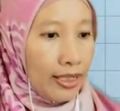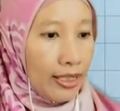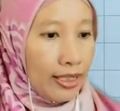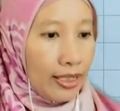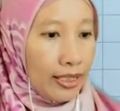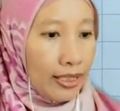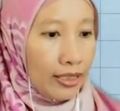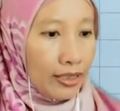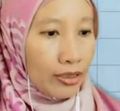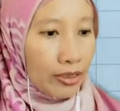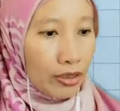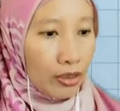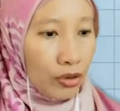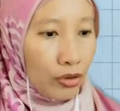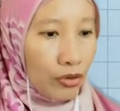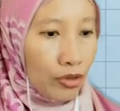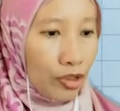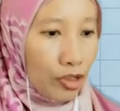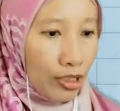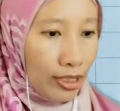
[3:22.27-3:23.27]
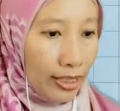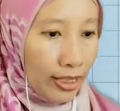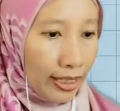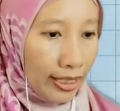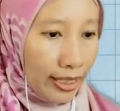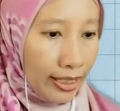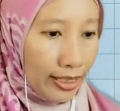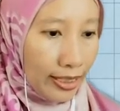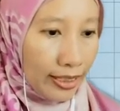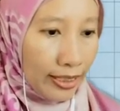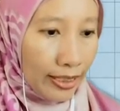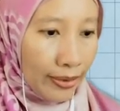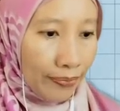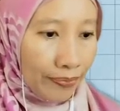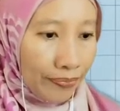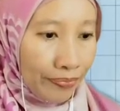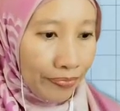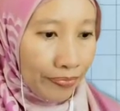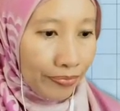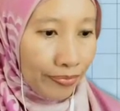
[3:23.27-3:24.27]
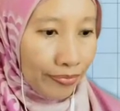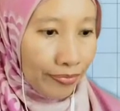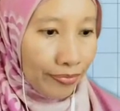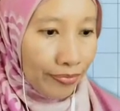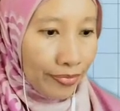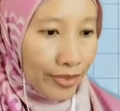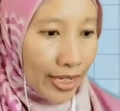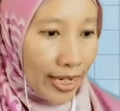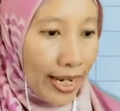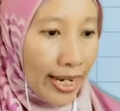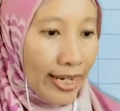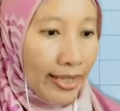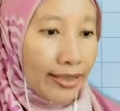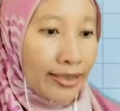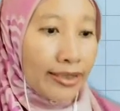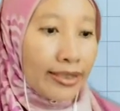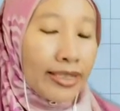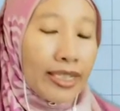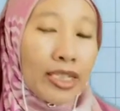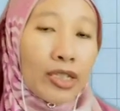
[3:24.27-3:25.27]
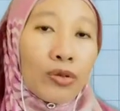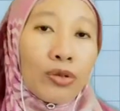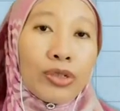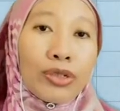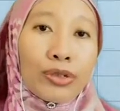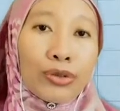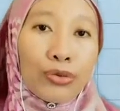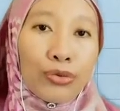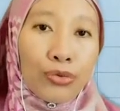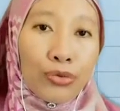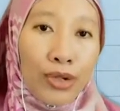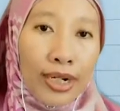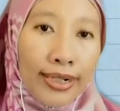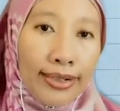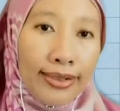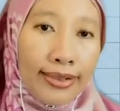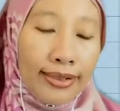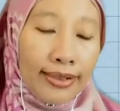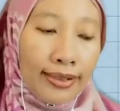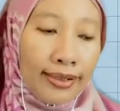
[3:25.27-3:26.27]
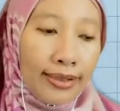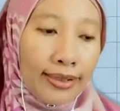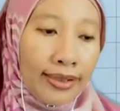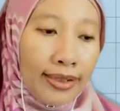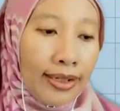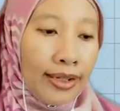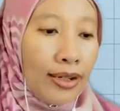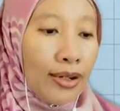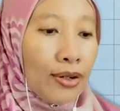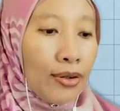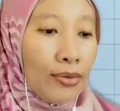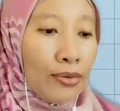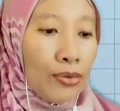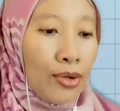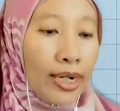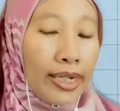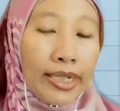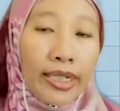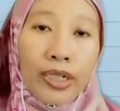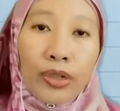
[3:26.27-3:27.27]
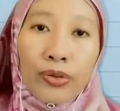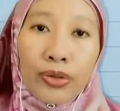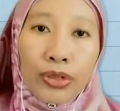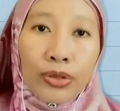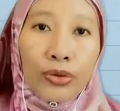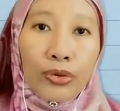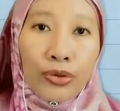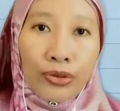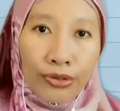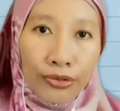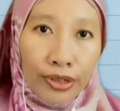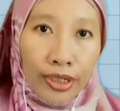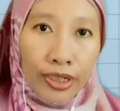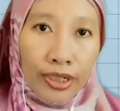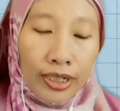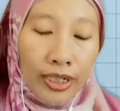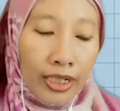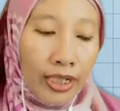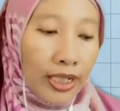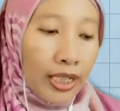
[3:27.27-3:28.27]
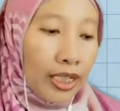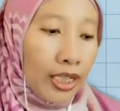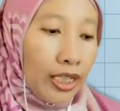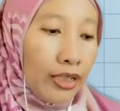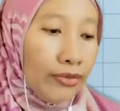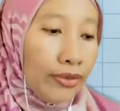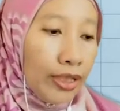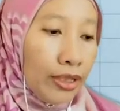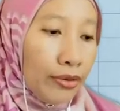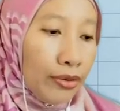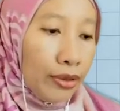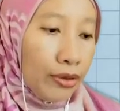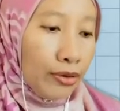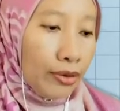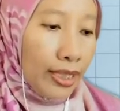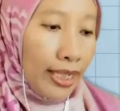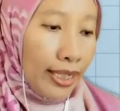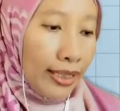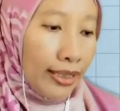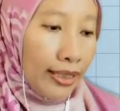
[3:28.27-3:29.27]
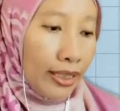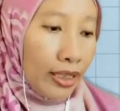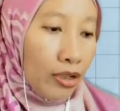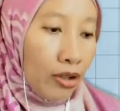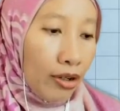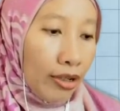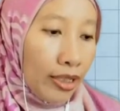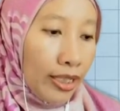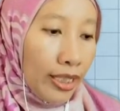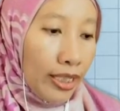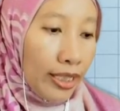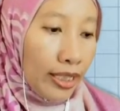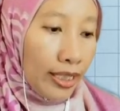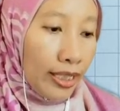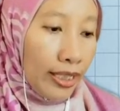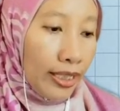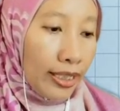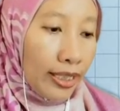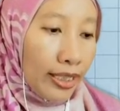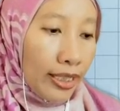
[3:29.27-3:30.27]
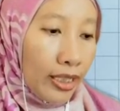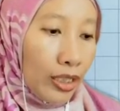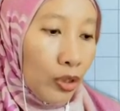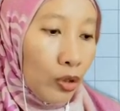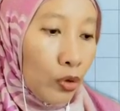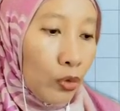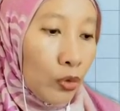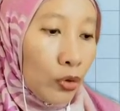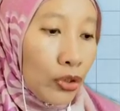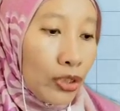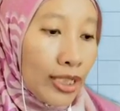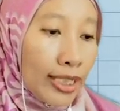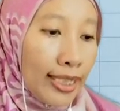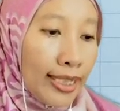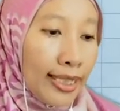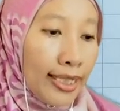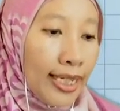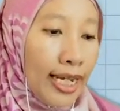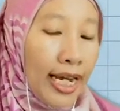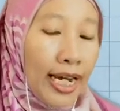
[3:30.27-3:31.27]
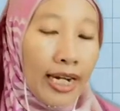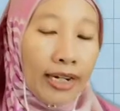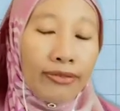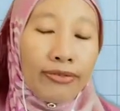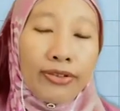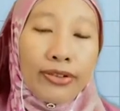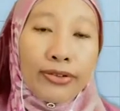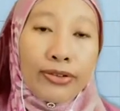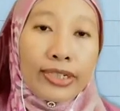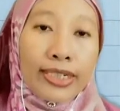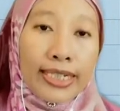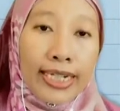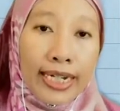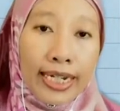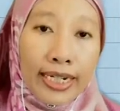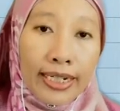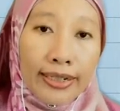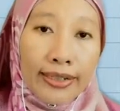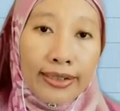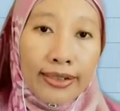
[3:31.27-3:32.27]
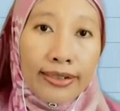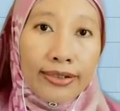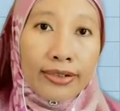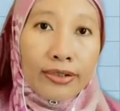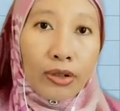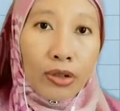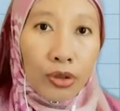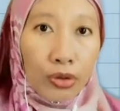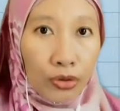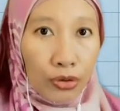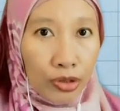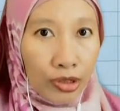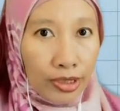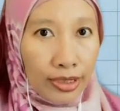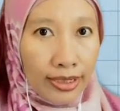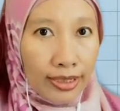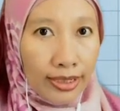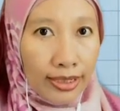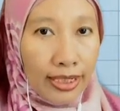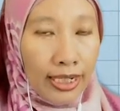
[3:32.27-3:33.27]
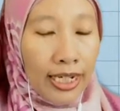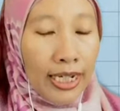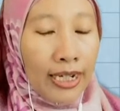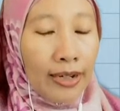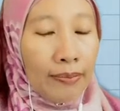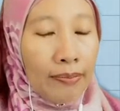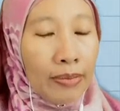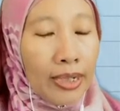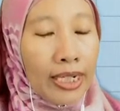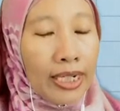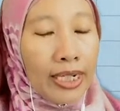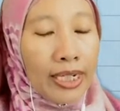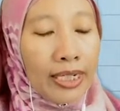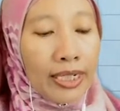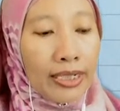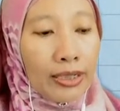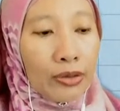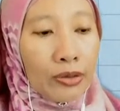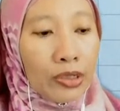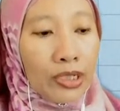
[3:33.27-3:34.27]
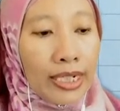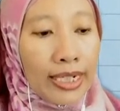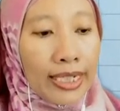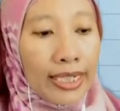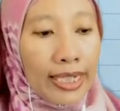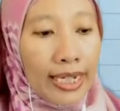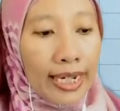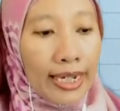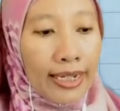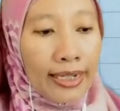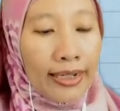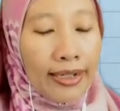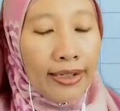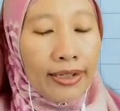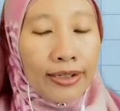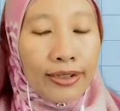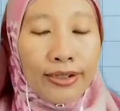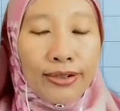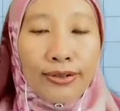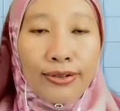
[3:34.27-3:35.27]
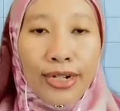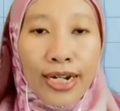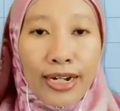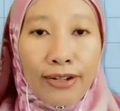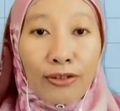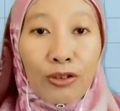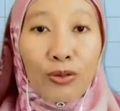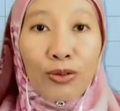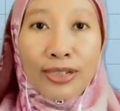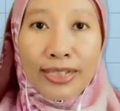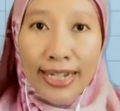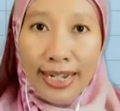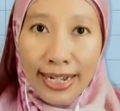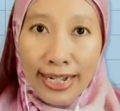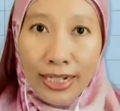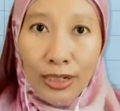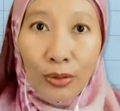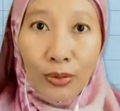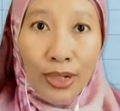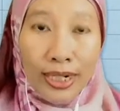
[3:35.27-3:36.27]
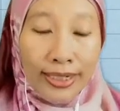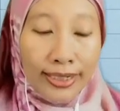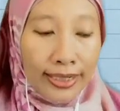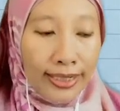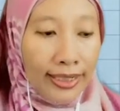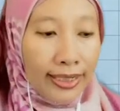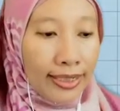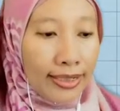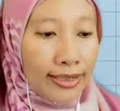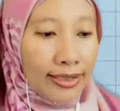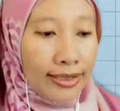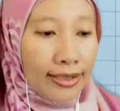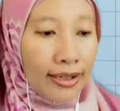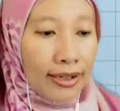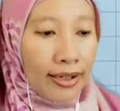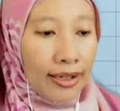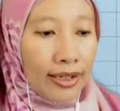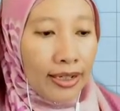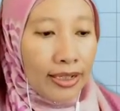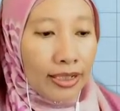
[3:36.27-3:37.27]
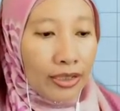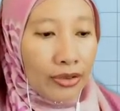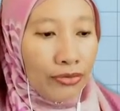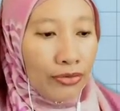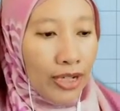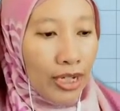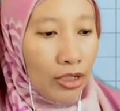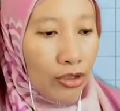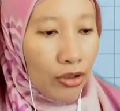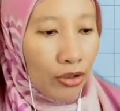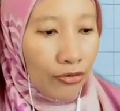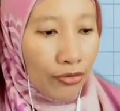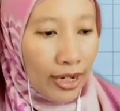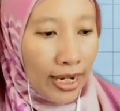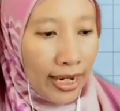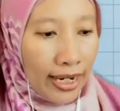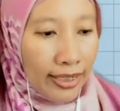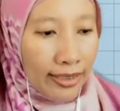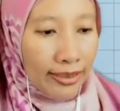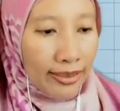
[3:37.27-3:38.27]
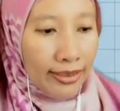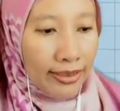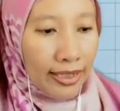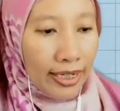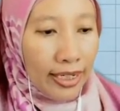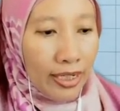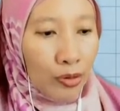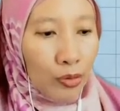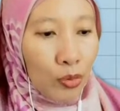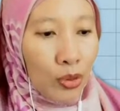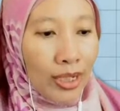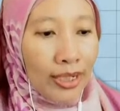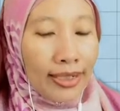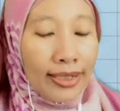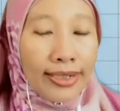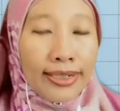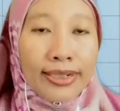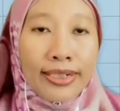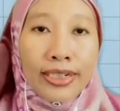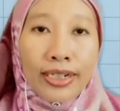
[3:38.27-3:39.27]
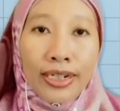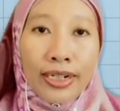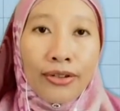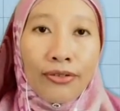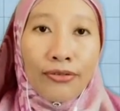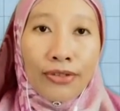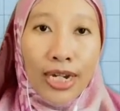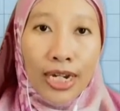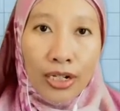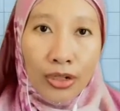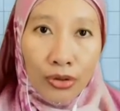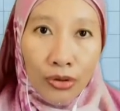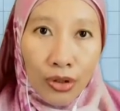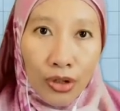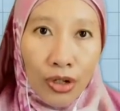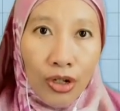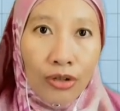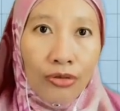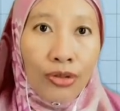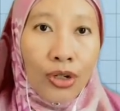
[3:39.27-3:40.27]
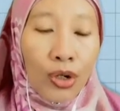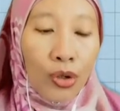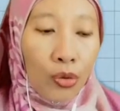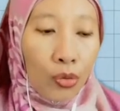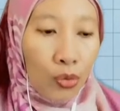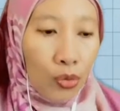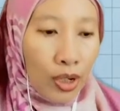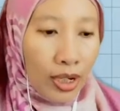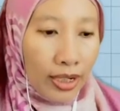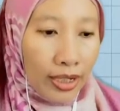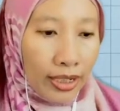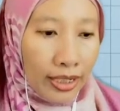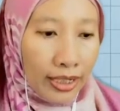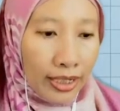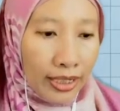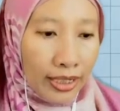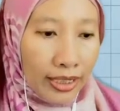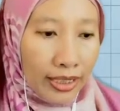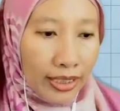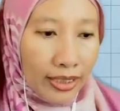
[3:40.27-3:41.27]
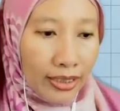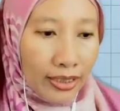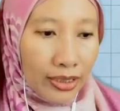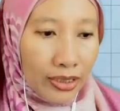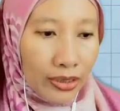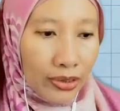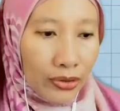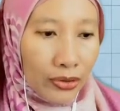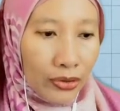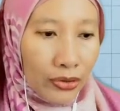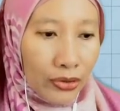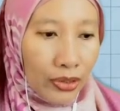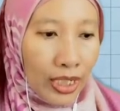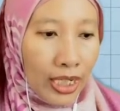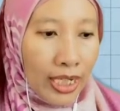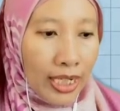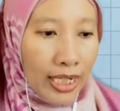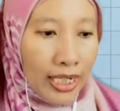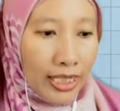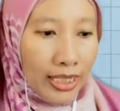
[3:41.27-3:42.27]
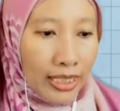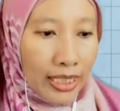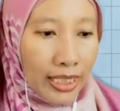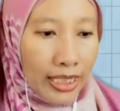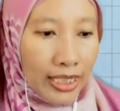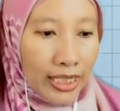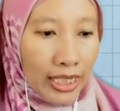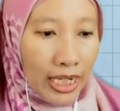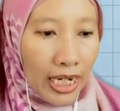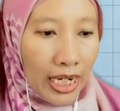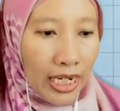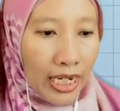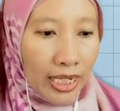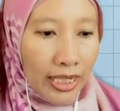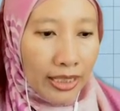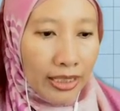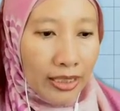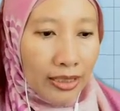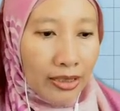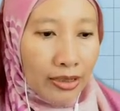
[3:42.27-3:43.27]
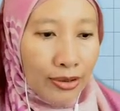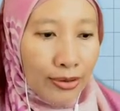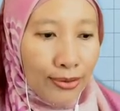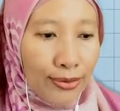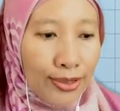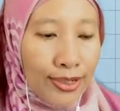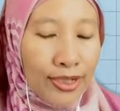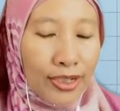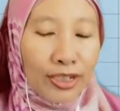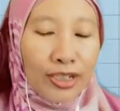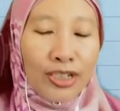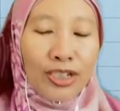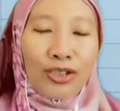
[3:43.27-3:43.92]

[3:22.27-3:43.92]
The solution is x equals to 1, y equals to 3. Even though you get the coordinate, you still have to state the solution, meaning to say that you have to tell what is the value of x and what is the value of y. So these are the solutions